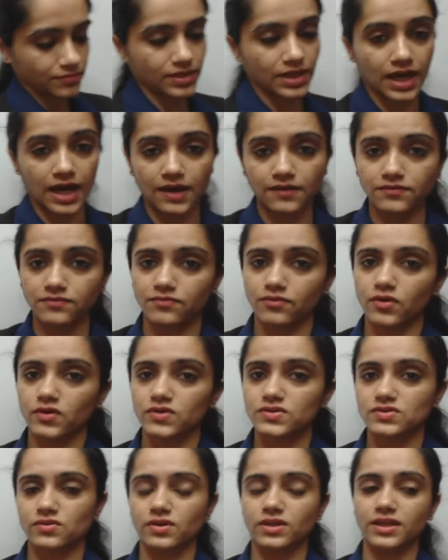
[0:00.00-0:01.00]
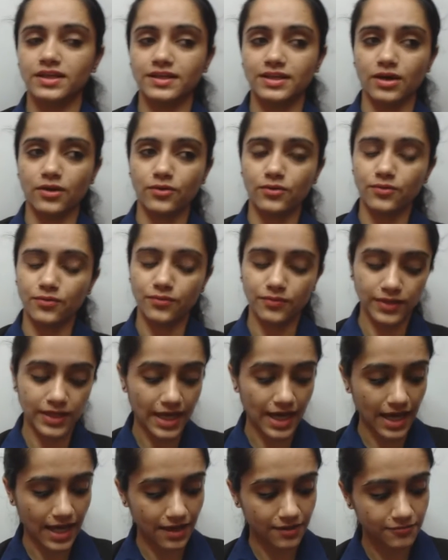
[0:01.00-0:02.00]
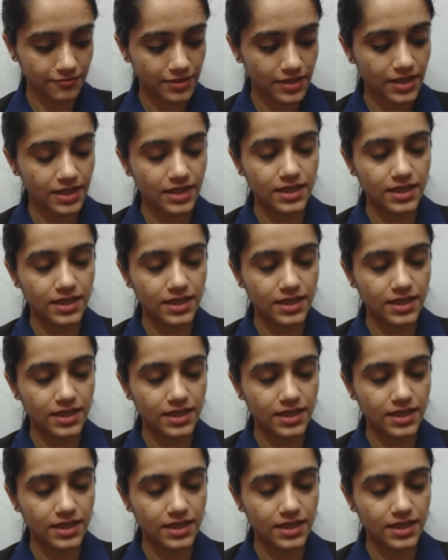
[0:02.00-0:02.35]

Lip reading: we have a voice calling now, we have